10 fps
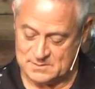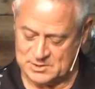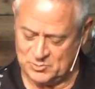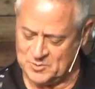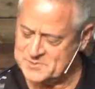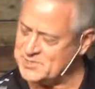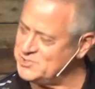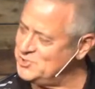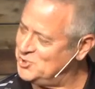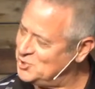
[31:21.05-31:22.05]
The woman said,
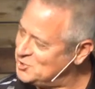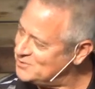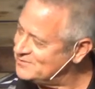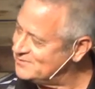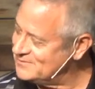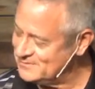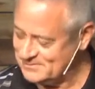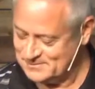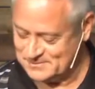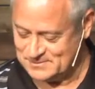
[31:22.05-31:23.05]
You do?
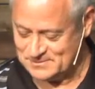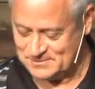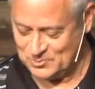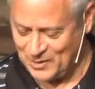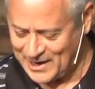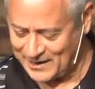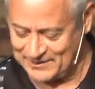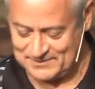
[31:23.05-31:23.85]
Why?